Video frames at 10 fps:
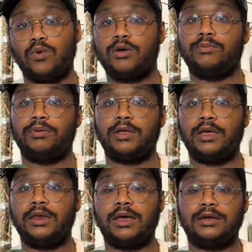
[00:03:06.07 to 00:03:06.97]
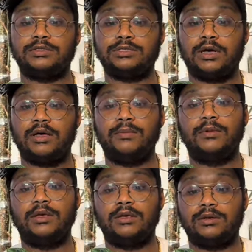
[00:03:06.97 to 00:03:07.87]
one plant at a time,
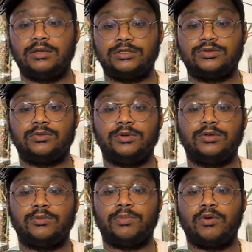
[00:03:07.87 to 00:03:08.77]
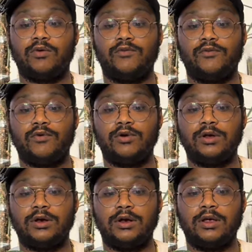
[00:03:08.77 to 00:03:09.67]
this would be the pole for it.